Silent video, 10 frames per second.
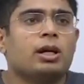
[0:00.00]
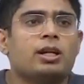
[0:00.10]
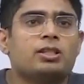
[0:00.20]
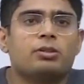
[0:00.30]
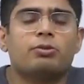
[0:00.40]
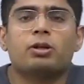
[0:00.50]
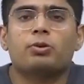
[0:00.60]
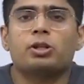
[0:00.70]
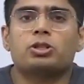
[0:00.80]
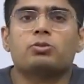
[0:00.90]
is that when a
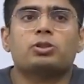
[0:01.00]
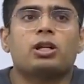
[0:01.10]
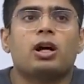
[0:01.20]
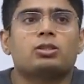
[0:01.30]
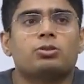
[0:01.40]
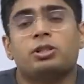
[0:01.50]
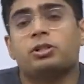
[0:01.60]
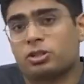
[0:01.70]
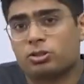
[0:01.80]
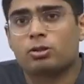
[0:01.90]
question was asked on
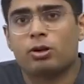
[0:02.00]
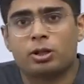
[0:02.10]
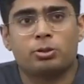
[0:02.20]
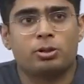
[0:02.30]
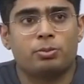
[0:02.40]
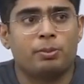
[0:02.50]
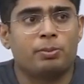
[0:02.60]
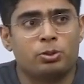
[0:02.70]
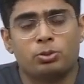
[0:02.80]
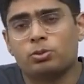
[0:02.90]
industrial corridor in
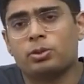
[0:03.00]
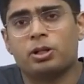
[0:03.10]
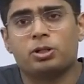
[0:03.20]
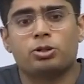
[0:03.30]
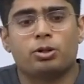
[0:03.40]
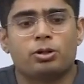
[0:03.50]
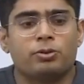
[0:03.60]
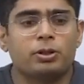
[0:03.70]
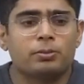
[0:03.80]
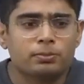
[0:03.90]
paper 2 Indian
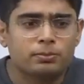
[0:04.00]
Geography,